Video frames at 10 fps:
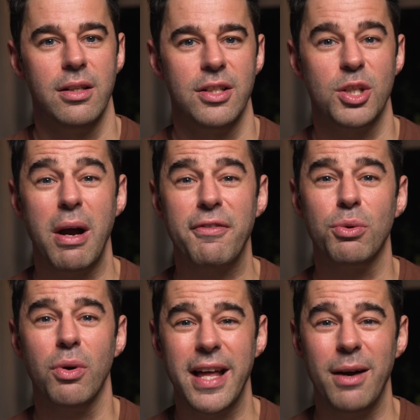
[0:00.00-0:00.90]
So
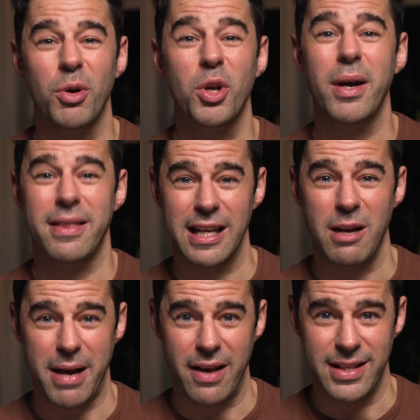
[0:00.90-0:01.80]
after all that, what do I think
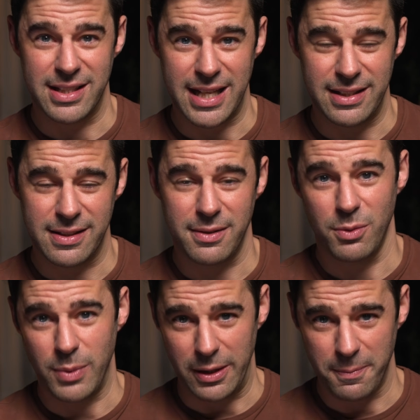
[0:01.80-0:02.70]
about this lens?
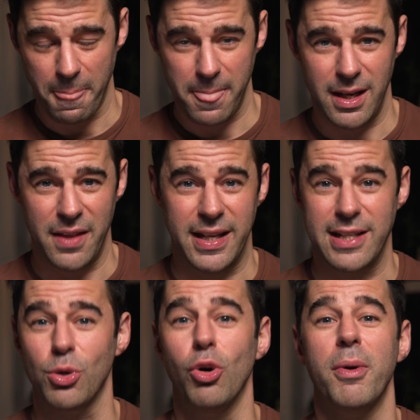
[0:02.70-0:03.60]
Well, I think
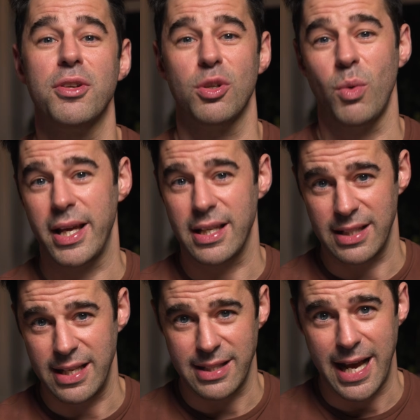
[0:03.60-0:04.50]
it's almost the widest
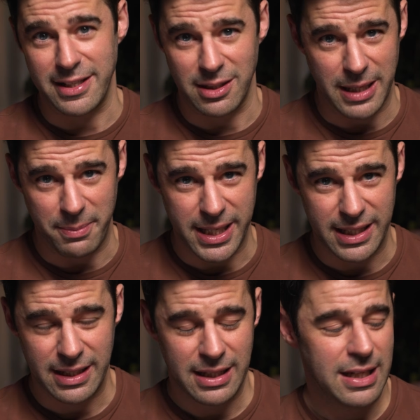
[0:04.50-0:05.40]
lens that Hasselblad
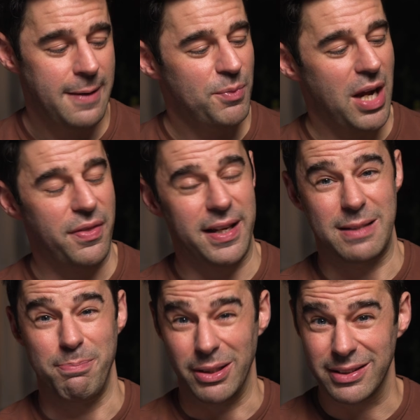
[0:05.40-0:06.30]
make. I think
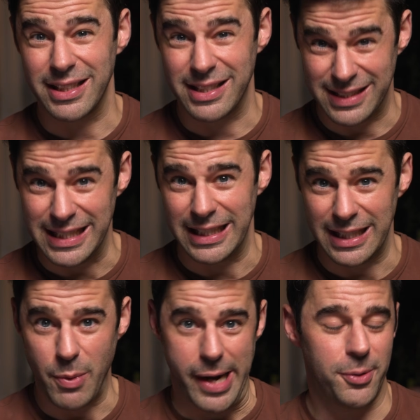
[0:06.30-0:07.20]
it's built
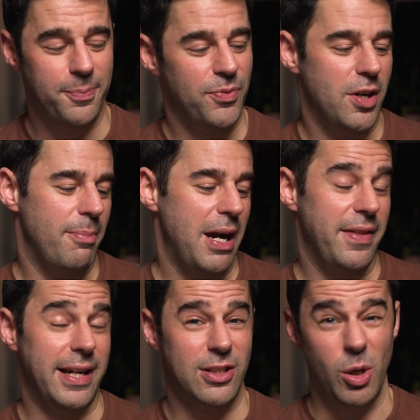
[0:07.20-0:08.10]
exceedingly well. I
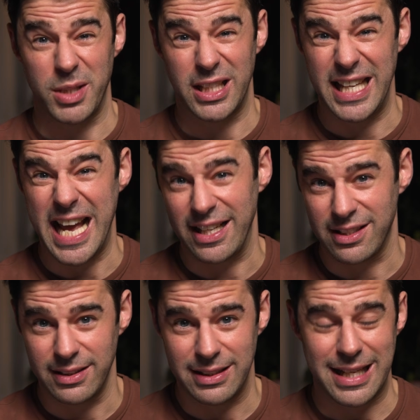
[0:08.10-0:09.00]
think it's optically
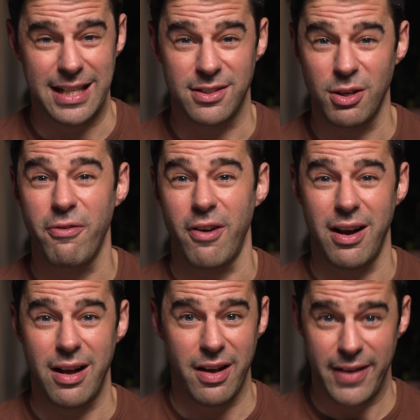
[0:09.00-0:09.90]
excellent, and so
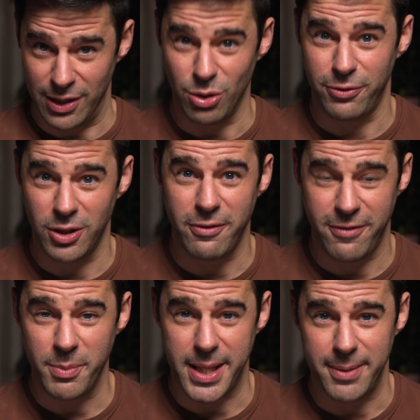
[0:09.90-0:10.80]
far, I've had an awful lot of
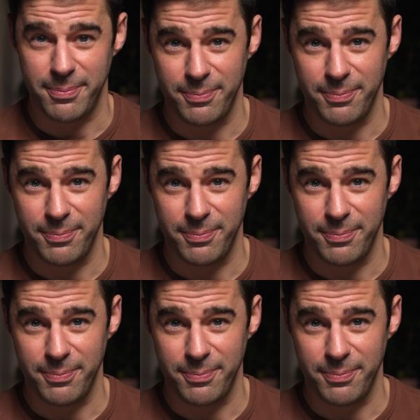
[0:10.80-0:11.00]
fun with it.